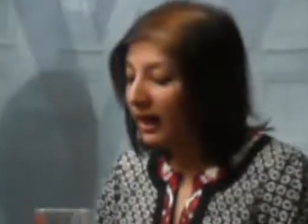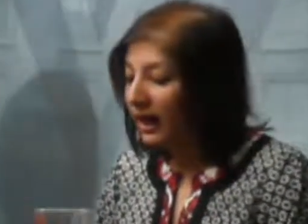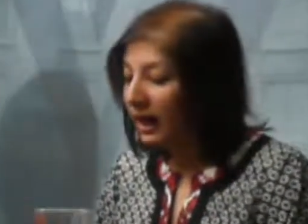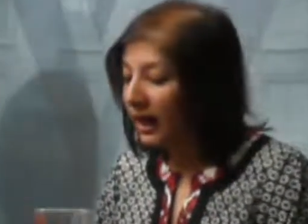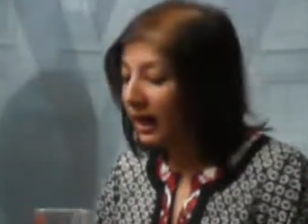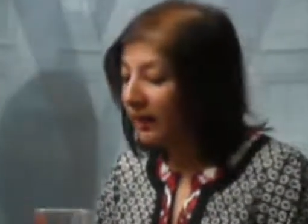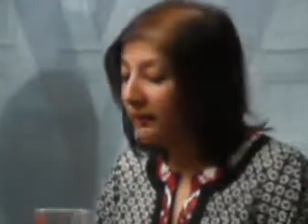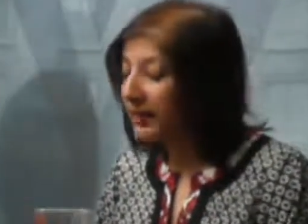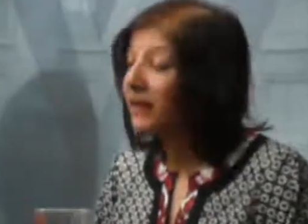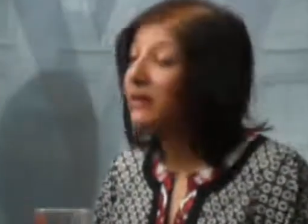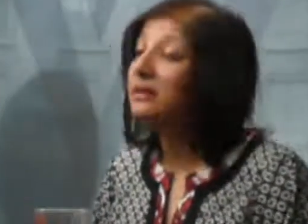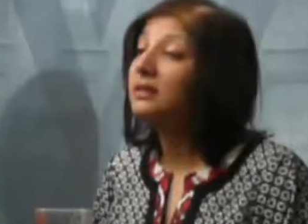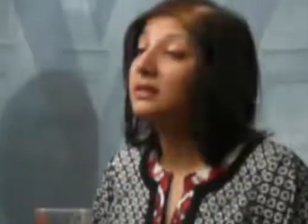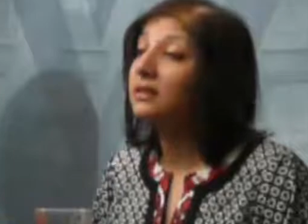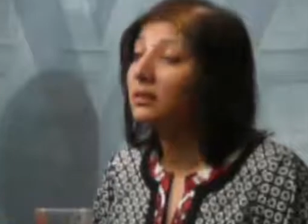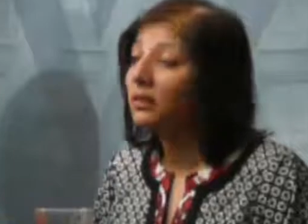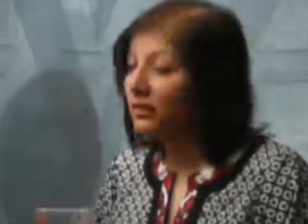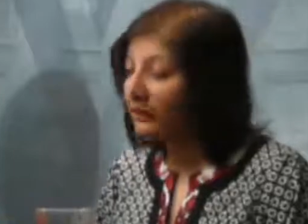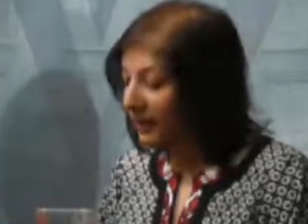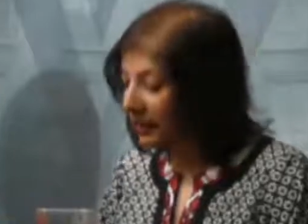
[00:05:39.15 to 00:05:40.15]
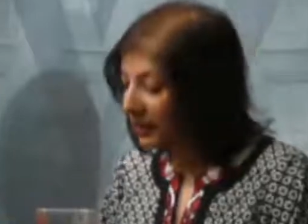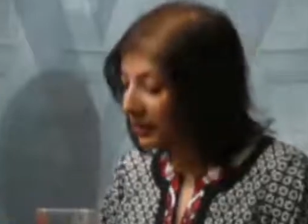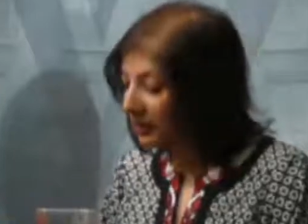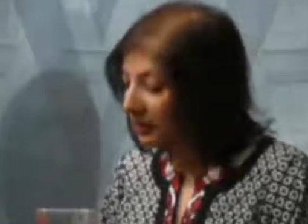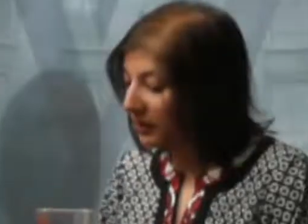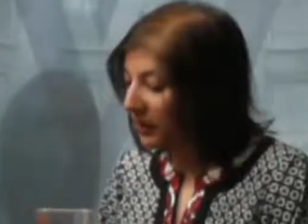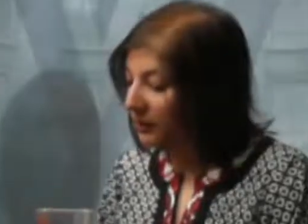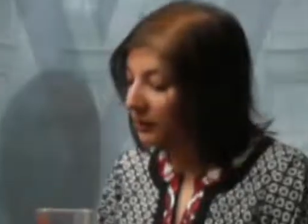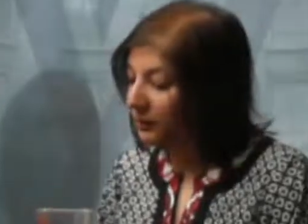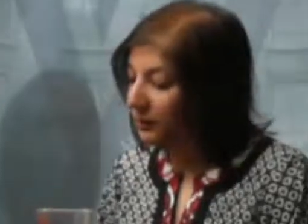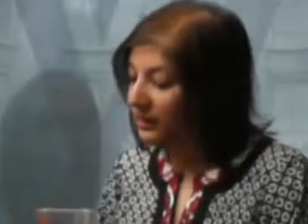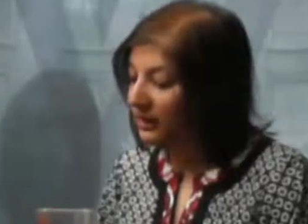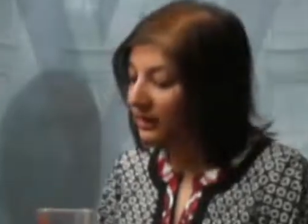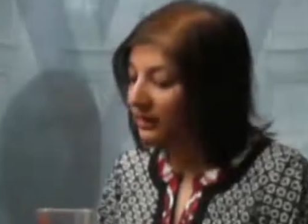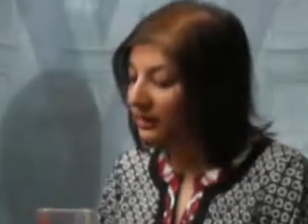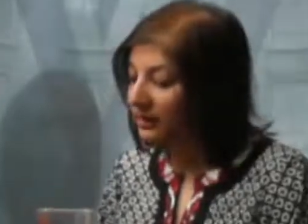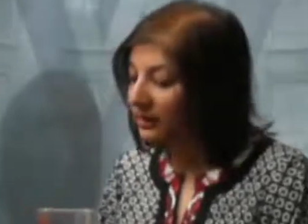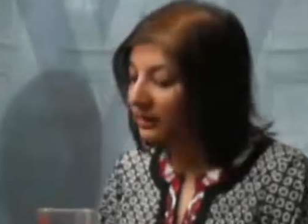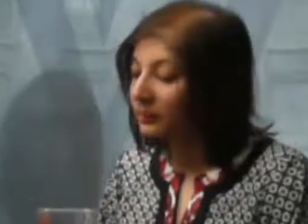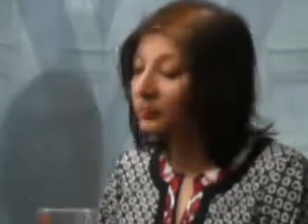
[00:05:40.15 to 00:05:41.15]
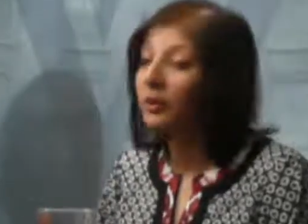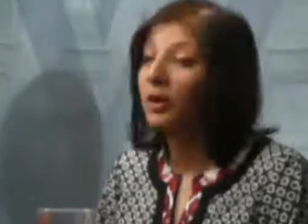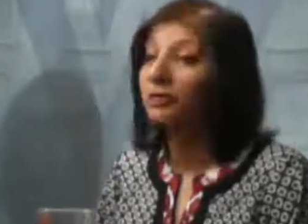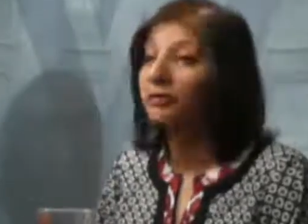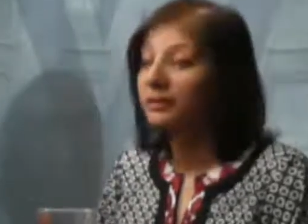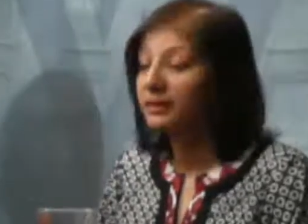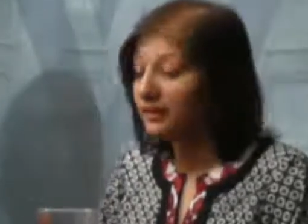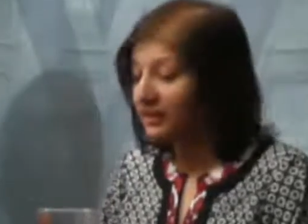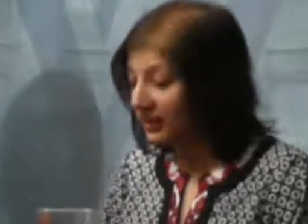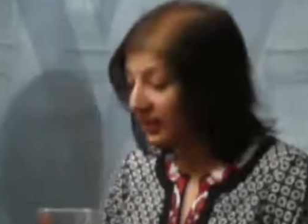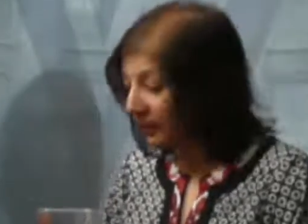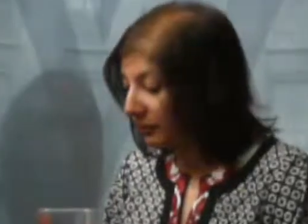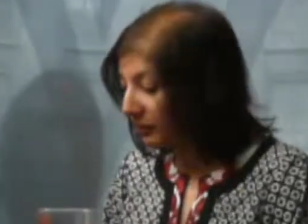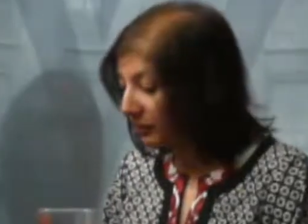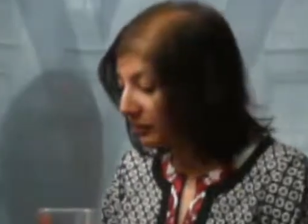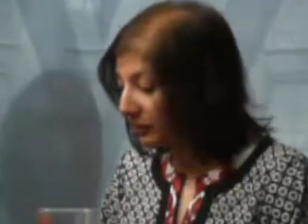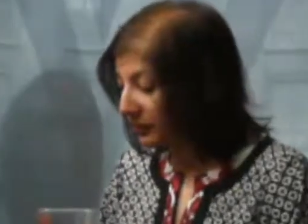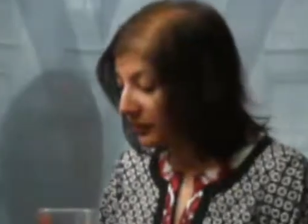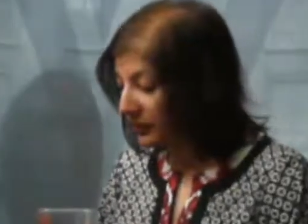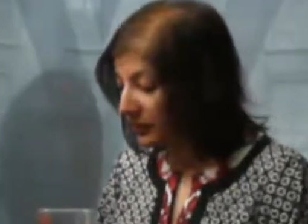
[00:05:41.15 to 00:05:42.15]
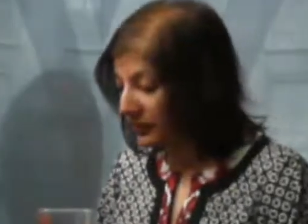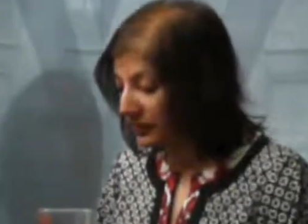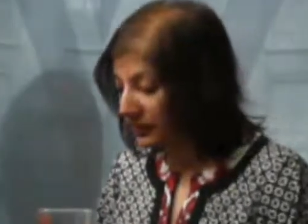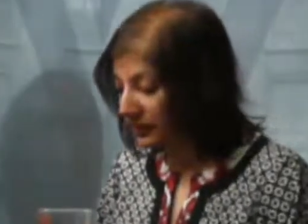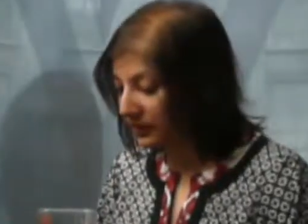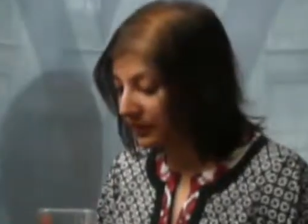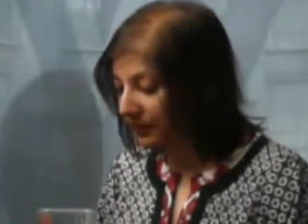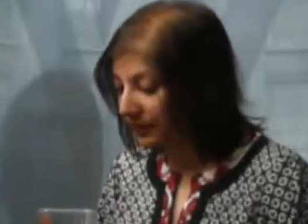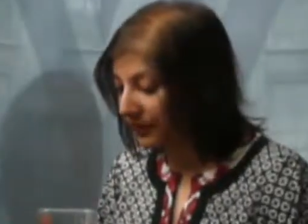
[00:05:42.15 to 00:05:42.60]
that he did not care about protecting the Prophet's name from abuse.